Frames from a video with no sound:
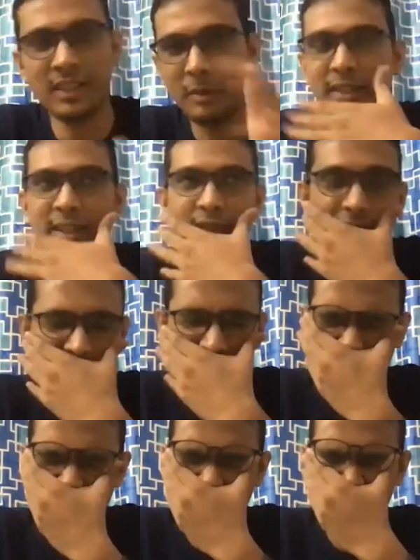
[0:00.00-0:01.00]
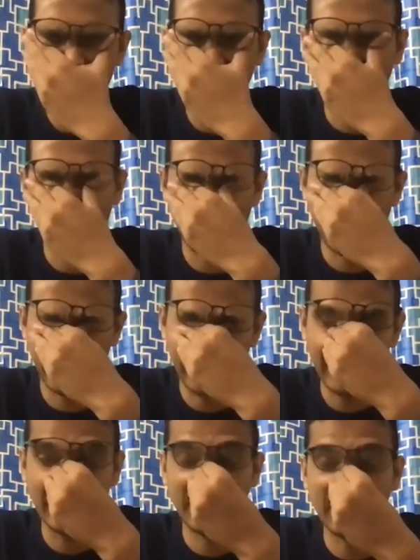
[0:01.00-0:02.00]
mean, definitely, yes. I
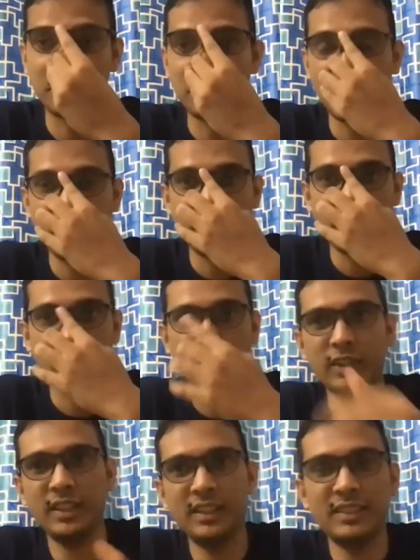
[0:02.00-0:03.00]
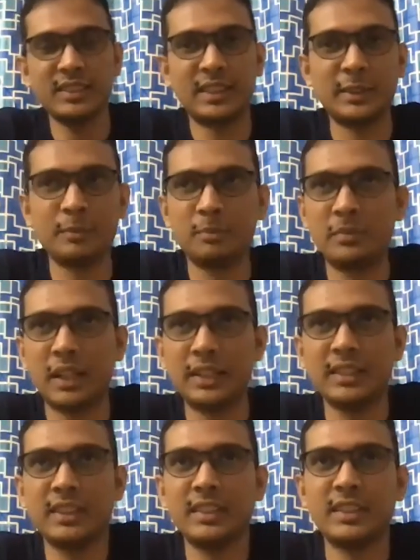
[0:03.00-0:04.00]
think one of the, I
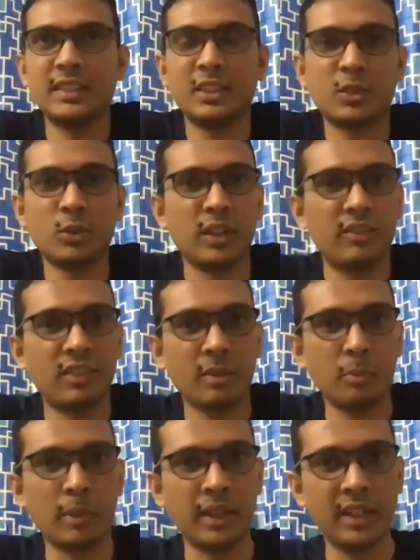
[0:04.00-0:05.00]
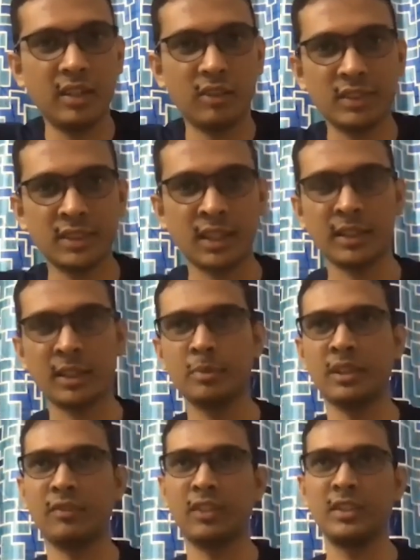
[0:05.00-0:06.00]
think this is a story for many of the startups
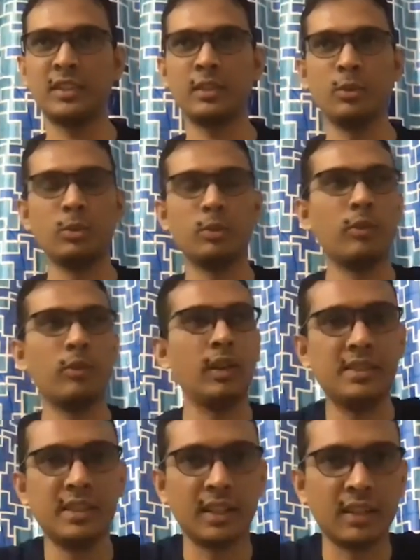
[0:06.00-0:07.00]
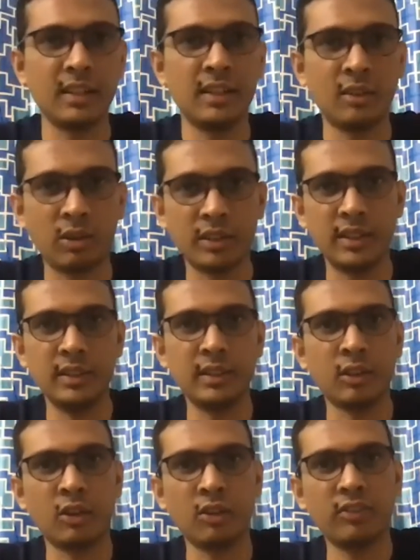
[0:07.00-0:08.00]
in which you will generally not hear
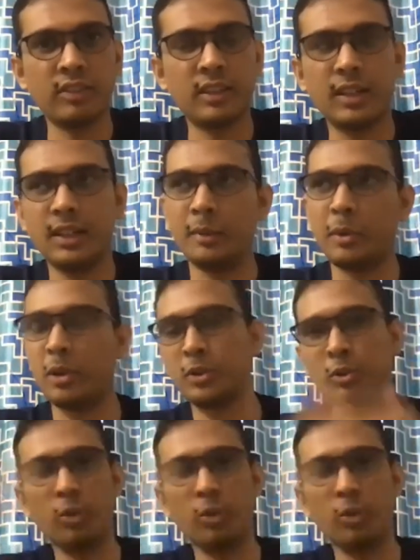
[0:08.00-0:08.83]
of because you